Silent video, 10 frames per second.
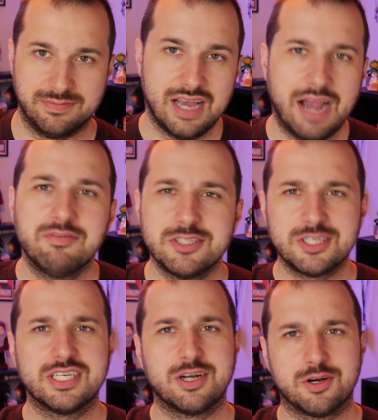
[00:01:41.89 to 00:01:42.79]
I
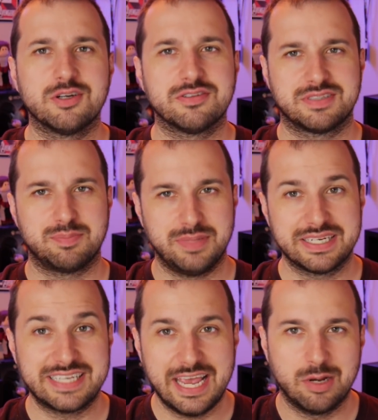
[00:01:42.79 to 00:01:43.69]
originally heard of
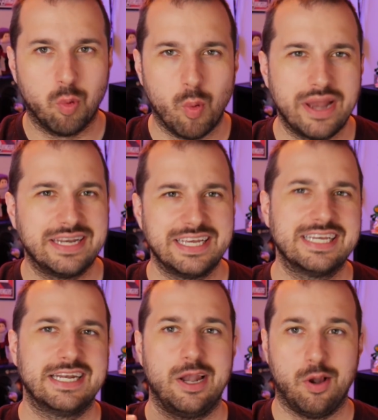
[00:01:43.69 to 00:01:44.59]
Splitgate when
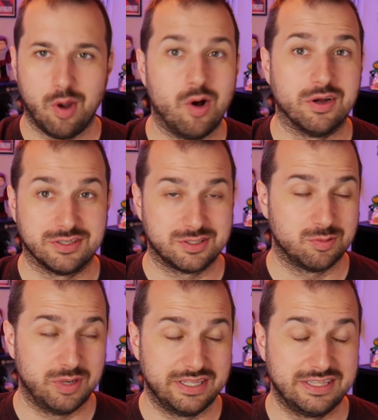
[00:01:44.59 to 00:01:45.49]
it launched,
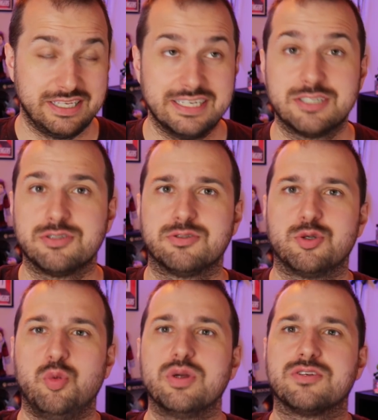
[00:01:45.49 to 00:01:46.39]
when the initial
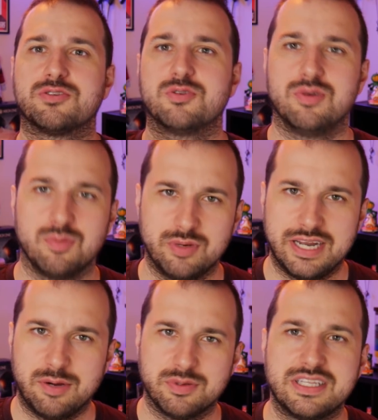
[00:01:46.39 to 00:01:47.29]
Twitter storm went
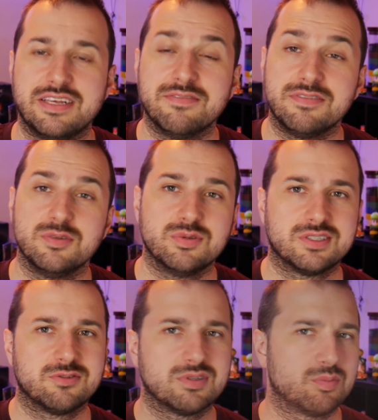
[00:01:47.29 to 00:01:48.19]
out with the
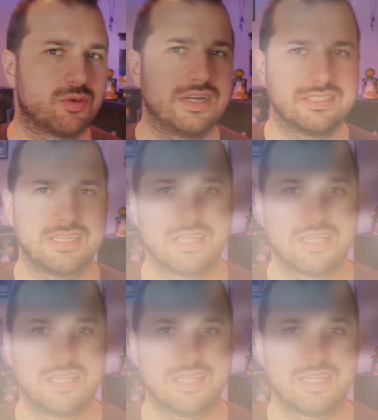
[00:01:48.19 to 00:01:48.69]
influencers and brands that